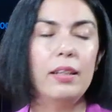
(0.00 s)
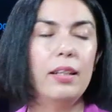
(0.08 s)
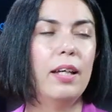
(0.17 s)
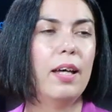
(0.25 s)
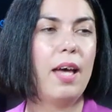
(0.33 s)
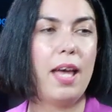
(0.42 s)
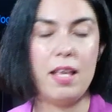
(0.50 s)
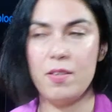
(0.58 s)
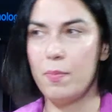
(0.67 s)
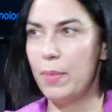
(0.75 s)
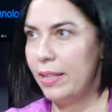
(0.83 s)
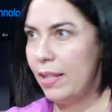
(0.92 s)
as
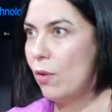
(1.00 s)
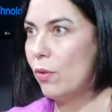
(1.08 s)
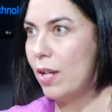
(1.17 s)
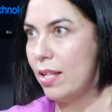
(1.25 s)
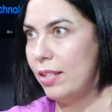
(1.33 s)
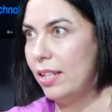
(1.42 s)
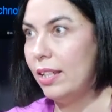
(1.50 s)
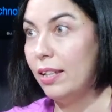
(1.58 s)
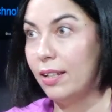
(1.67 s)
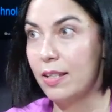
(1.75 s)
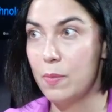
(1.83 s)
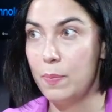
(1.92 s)
Matteo already
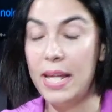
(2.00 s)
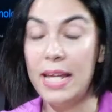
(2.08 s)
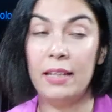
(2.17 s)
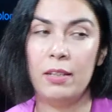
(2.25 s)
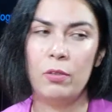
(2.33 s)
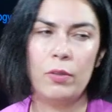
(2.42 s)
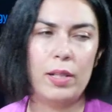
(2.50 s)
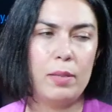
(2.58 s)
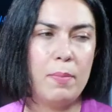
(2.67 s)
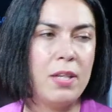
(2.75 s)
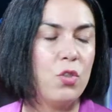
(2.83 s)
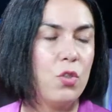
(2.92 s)
explained, already
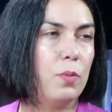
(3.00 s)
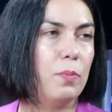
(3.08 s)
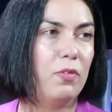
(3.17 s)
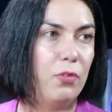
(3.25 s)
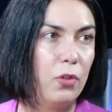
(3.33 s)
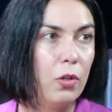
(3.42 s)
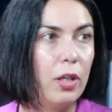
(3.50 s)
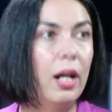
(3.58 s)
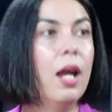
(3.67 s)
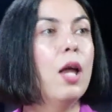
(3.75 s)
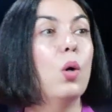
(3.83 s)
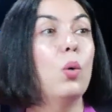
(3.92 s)
mentioned before,
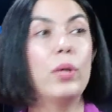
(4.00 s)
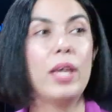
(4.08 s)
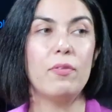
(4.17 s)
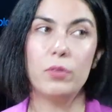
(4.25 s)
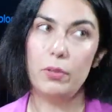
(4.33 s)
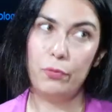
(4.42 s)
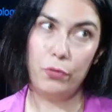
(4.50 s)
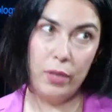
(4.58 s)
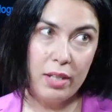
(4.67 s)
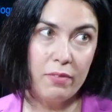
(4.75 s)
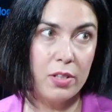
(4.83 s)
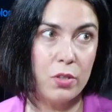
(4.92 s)
we have the
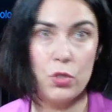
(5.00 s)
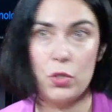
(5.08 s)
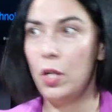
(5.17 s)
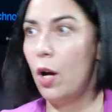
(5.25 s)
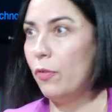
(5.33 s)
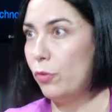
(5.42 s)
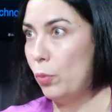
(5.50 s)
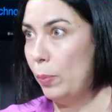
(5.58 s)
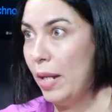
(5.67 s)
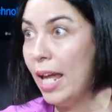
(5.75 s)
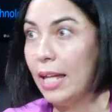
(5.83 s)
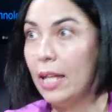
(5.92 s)
free version of
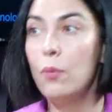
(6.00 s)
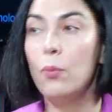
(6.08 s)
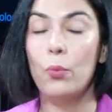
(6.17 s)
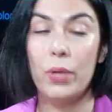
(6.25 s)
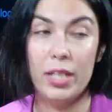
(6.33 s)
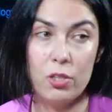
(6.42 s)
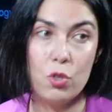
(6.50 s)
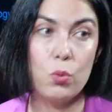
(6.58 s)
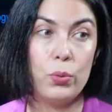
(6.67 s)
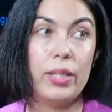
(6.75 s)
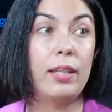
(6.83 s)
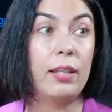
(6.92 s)
UPlay, which
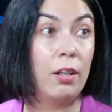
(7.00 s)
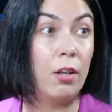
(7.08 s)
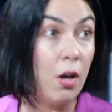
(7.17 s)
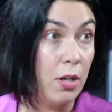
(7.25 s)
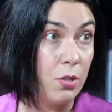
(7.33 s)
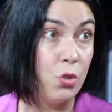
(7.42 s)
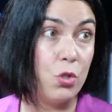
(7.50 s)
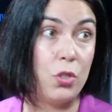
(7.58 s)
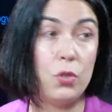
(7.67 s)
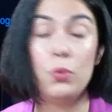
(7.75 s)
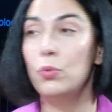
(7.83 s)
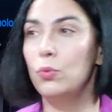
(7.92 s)
we encourage
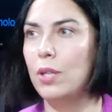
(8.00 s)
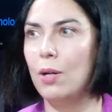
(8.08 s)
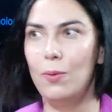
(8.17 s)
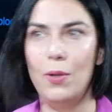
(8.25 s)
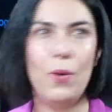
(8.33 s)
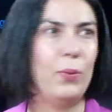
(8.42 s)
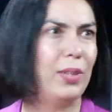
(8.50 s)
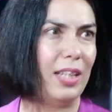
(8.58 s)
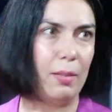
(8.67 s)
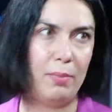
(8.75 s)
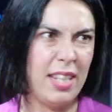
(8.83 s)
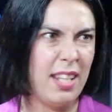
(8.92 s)
you to download
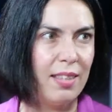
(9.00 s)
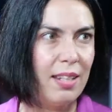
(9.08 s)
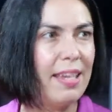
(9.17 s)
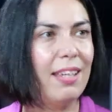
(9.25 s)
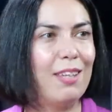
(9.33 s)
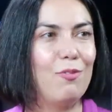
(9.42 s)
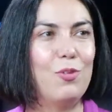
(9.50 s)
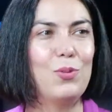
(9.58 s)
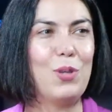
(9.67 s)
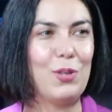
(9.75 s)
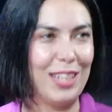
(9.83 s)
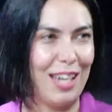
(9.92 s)
immediately if you
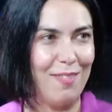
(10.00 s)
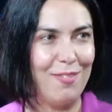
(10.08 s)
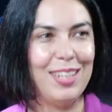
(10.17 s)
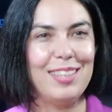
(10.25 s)
don't have it,